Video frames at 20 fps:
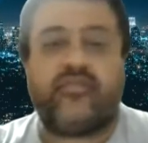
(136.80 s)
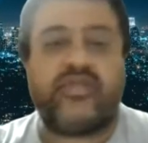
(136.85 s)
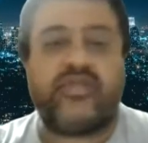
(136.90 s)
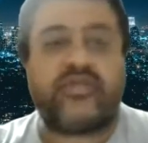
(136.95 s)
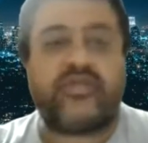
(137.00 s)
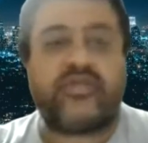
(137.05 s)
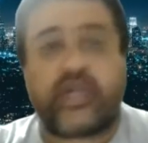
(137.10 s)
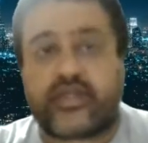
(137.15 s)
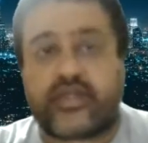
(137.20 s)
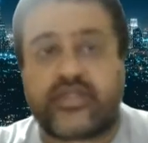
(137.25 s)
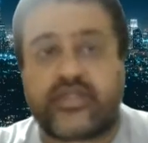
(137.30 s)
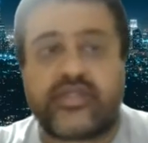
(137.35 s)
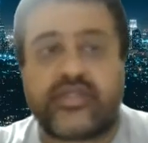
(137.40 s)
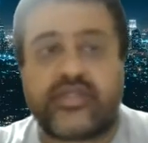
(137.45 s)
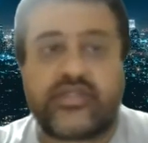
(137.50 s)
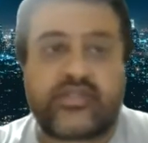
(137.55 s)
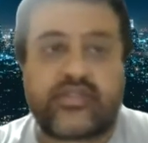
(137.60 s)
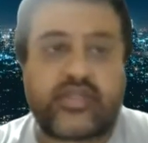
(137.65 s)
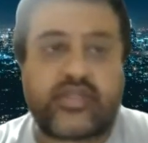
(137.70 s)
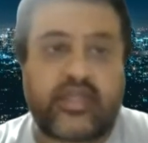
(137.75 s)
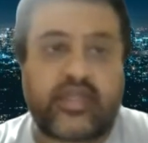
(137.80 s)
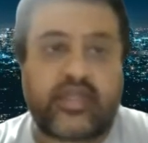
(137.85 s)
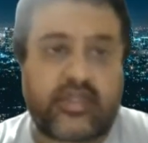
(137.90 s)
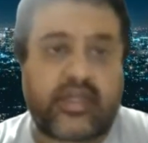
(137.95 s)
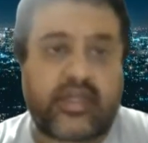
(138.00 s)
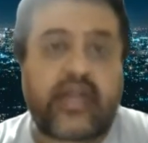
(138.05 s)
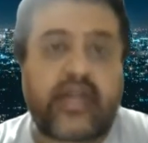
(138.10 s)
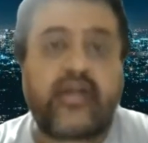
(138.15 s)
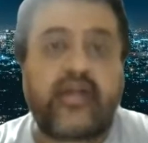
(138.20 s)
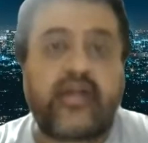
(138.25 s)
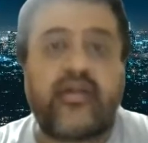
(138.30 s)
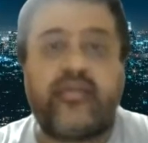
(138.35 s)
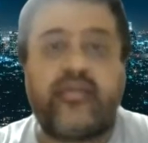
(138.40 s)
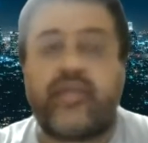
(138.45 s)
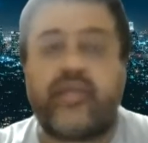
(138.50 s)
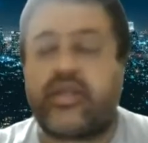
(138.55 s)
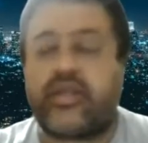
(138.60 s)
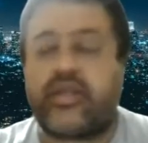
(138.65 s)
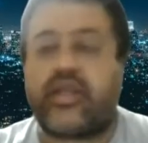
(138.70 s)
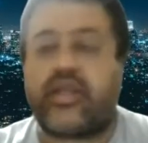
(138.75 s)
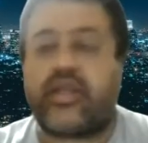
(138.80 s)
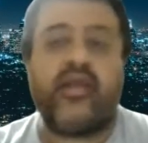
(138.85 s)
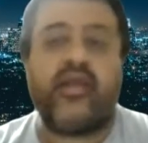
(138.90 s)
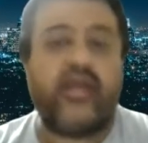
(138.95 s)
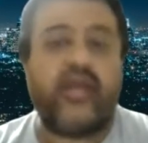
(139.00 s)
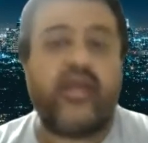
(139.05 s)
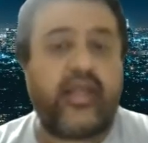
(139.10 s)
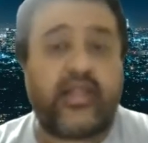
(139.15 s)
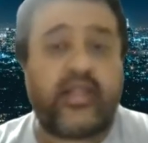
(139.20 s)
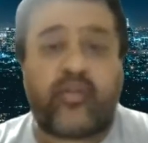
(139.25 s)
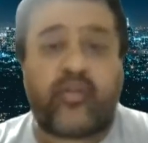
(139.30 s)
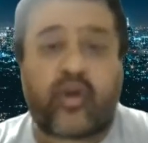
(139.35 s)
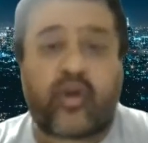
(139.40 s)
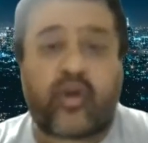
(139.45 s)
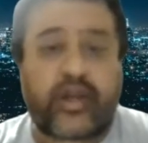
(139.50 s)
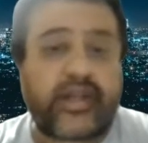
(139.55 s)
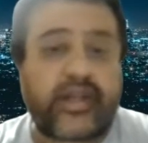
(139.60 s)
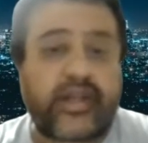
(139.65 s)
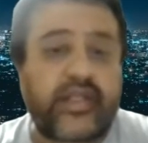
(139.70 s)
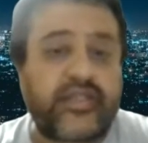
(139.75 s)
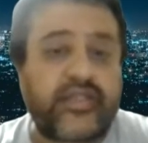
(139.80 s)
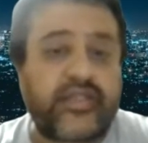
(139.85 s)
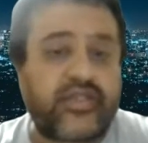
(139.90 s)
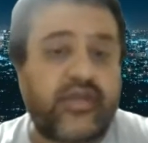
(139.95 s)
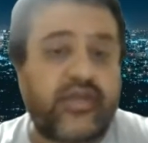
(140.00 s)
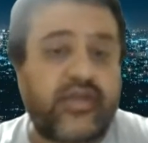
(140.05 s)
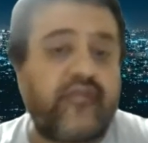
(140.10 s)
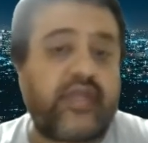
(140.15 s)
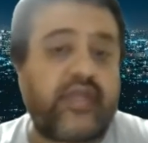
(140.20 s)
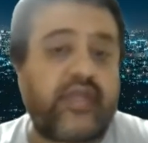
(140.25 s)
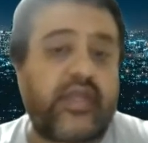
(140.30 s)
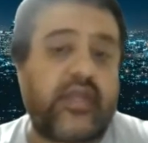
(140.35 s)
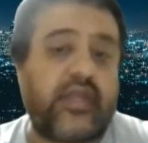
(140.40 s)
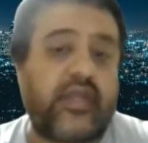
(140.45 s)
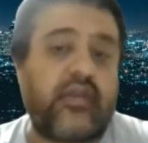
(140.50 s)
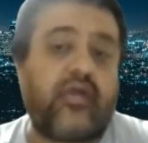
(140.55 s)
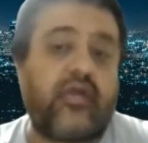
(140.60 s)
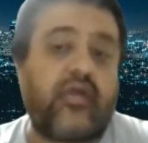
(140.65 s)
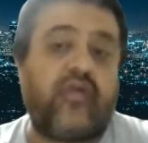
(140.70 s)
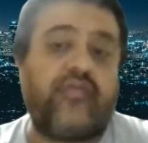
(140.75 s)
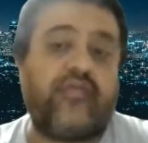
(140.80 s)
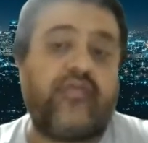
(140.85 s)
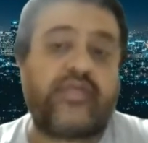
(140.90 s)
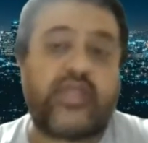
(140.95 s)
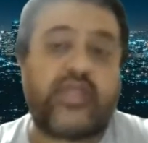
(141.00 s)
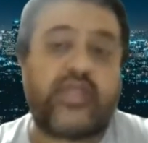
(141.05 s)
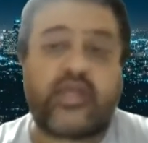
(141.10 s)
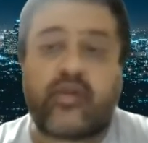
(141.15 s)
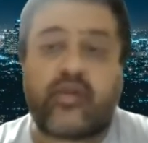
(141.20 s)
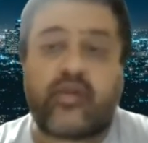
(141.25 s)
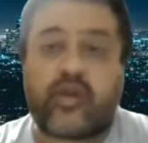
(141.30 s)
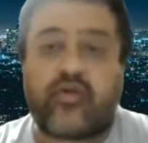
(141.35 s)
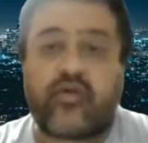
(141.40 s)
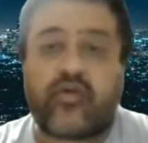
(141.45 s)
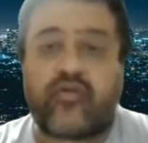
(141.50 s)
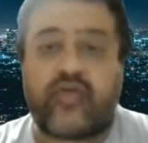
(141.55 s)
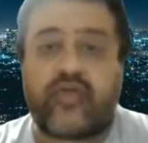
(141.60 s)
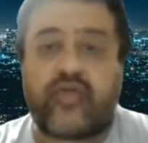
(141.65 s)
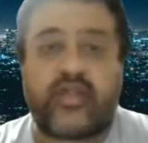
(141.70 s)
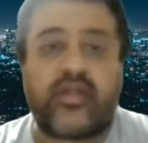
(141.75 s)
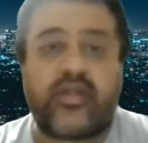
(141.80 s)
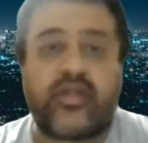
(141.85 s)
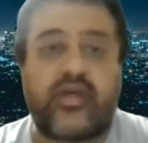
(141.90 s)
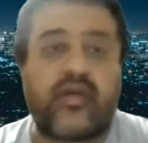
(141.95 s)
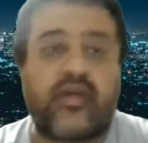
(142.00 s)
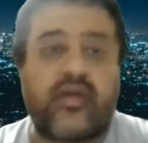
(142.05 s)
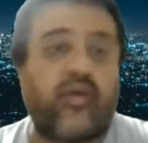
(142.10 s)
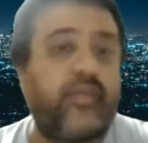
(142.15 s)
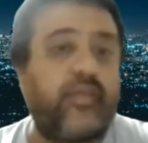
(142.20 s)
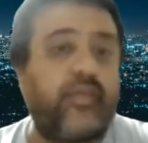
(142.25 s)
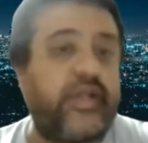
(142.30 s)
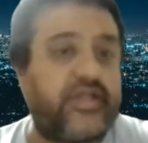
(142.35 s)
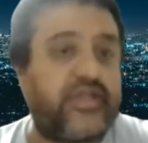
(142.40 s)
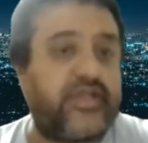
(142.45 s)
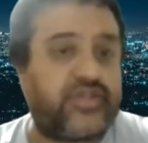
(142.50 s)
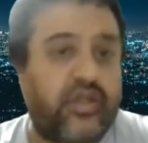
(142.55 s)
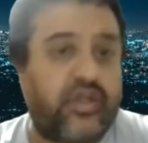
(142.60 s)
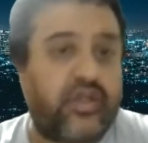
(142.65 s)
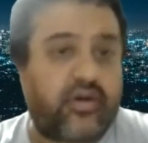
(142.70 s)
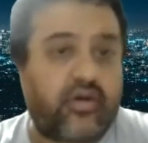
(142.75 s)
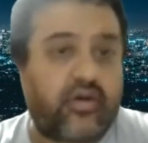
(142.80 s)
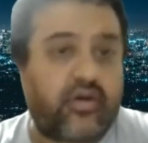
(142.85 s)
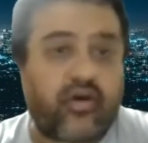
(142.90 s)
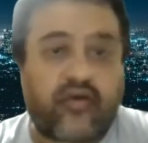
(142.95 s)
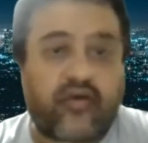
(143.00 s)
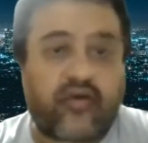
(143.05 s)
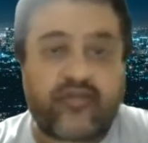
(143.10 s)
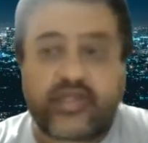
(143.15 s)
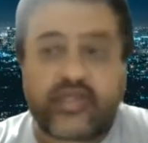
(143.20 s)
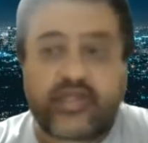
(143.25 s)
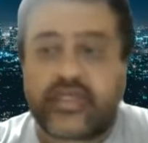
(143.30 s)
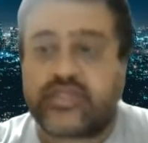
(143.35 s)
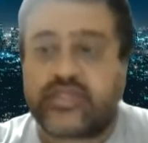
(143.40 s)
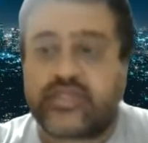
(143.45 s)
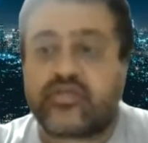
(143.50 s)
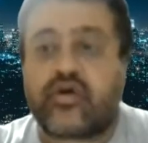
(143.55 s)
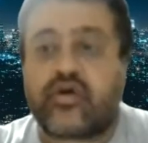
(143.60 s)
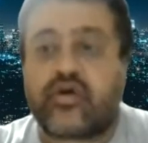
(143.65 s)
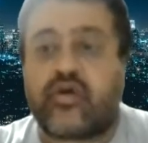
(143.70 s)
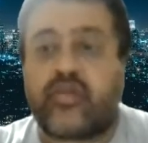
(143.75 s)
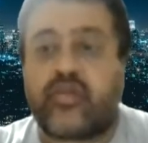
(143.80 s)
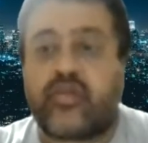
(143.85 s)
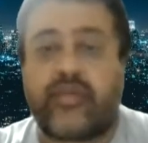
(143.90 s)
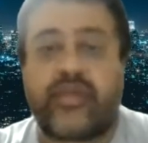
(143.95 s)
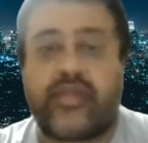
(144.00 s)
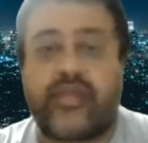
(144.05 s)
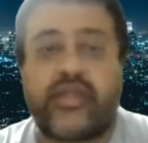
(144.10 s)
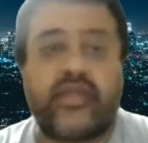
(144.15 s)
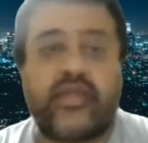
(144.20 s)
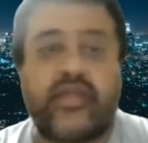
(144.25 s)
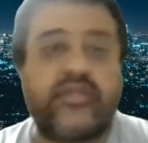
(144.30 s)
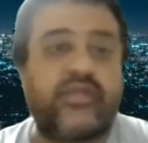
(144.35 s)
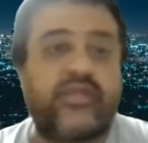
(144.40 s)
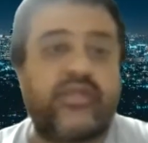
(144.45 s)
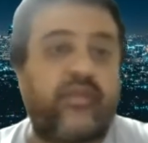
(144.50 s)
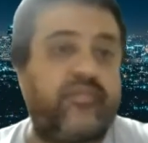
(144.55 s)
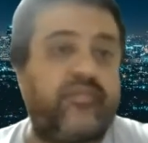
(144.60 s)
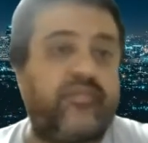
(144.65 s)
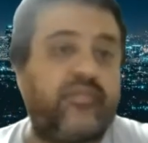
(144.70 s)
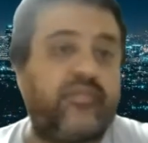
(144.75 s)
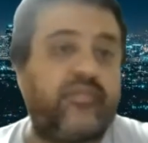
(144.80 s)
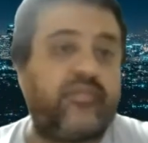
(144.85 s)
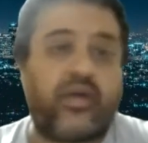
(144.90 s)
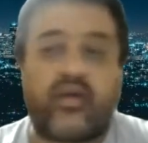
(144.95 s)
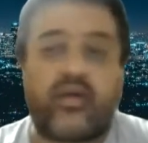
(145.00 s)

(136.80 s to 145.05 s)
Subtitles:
strategies in that. But yeah, in the modern age, we can obviously come out with a combination of these, or maybe some